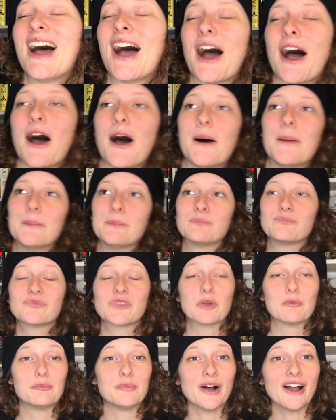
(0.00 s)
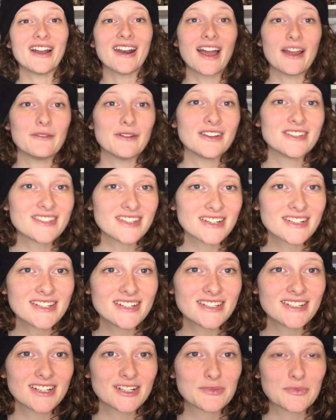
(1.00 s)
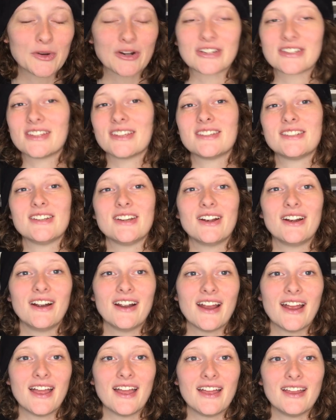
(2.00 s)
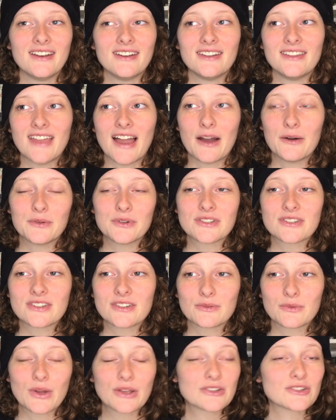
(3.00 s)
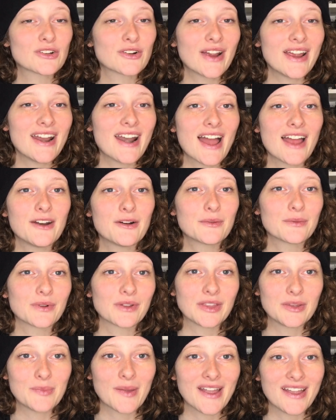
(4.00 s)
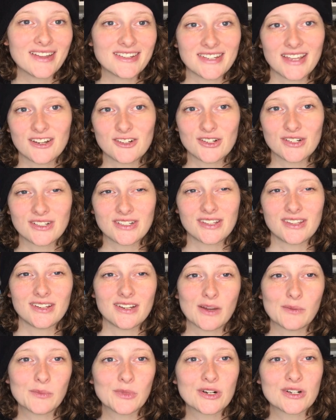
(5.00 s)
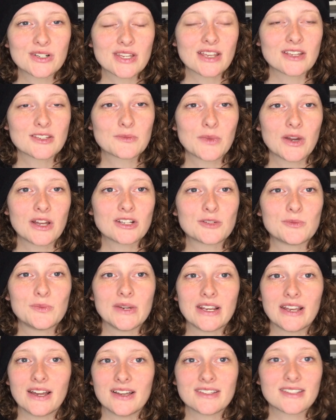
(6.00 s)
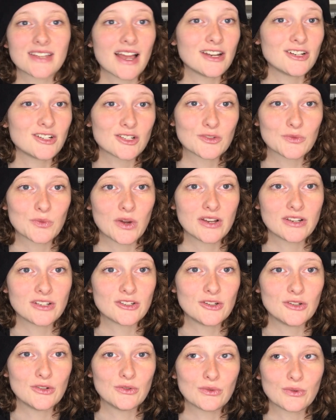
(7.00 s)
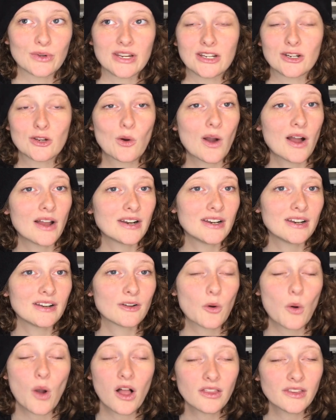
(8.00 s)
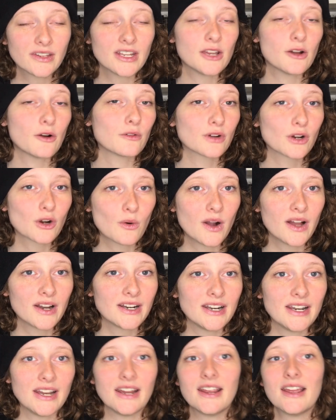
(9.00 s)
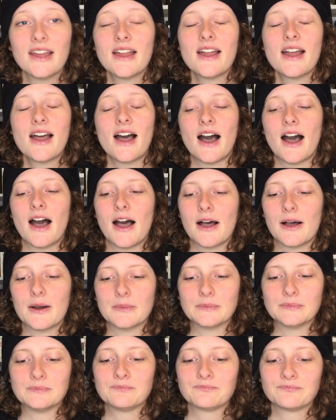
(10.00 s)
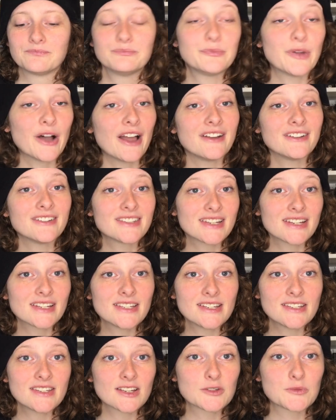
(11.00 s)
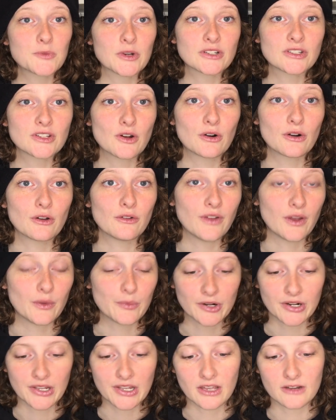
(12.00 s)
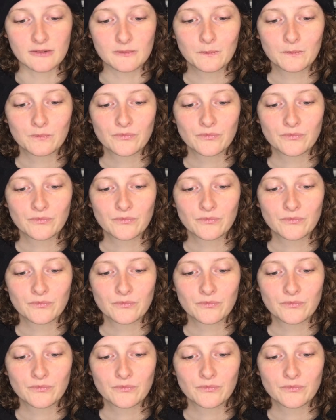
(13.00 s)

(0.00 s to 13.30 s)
Um, but I read 66 books this year and that was, was great. I don't really pay attention attention to the numbers as much because I just want to read quantity, quality over quantity. Um, but 66 books total felt pretty good.